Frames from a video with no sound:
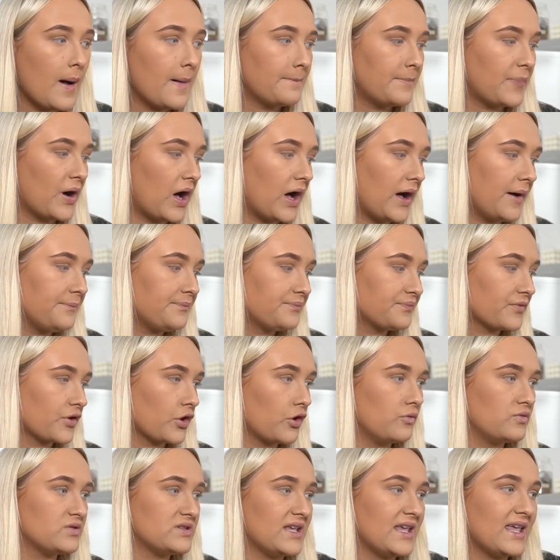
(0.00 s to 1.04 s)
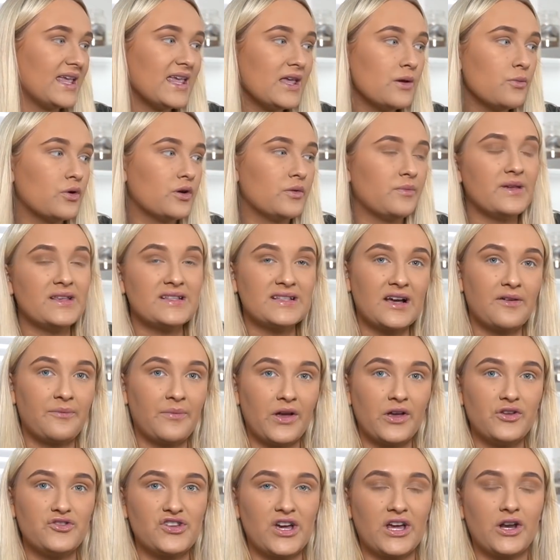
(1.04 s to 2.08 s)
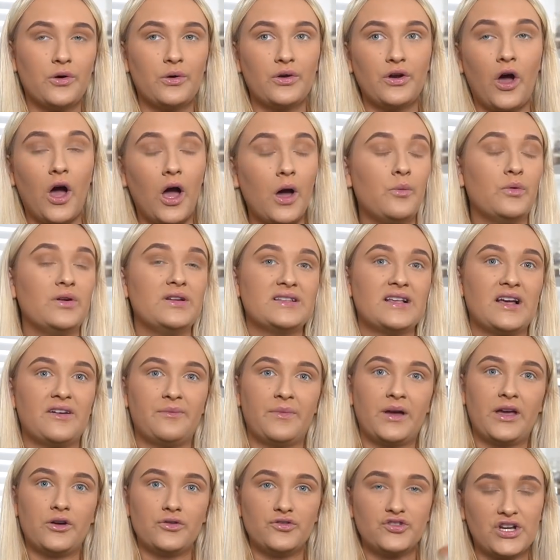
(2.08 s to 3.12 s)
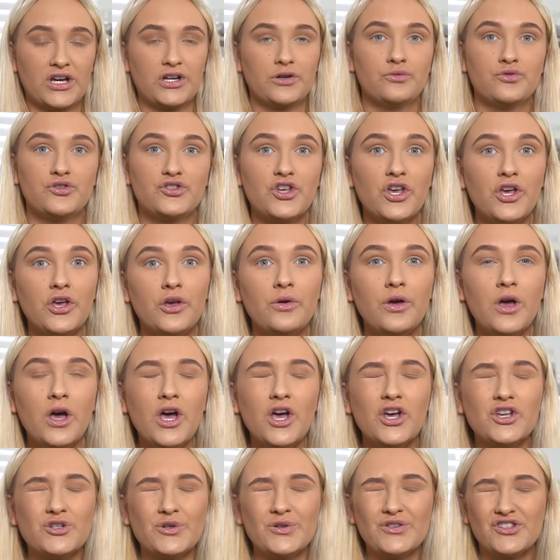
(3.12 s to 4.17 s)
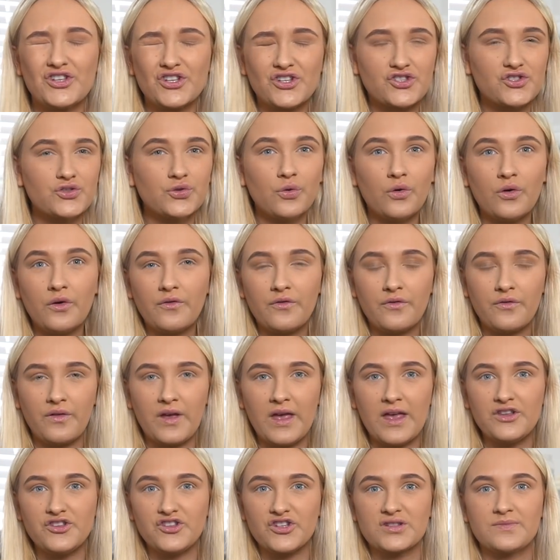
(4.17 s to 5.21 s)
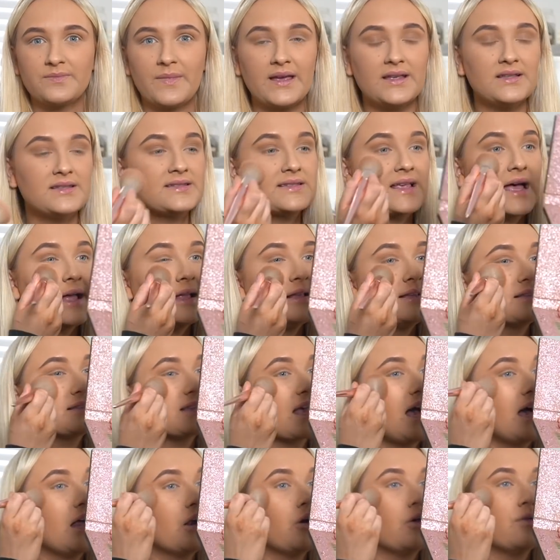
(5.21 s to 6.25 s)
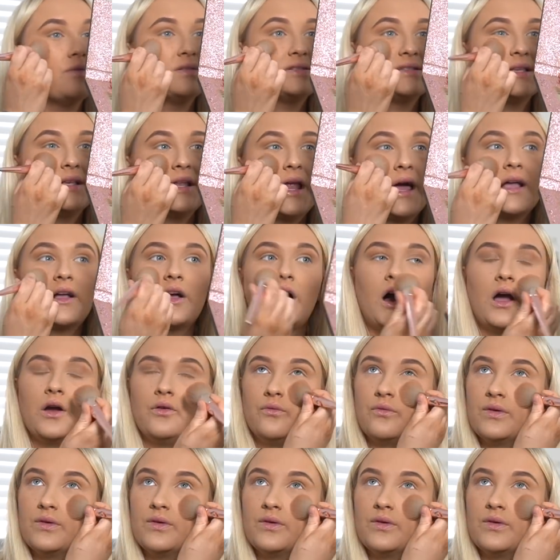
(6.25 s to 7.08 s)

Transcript: But obviously he wanted me to have my own channel and I wanted to have my own channel too. So it just made sense. And obviously, like, I